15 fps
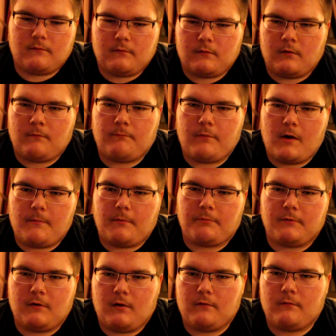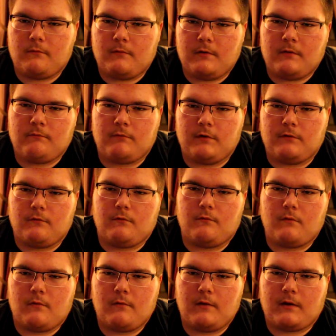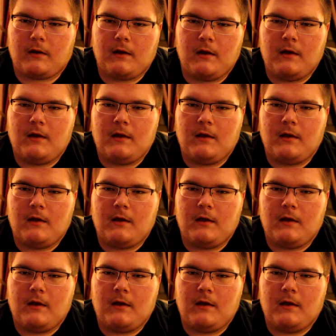I'm going to pop up another one, read through it real quick,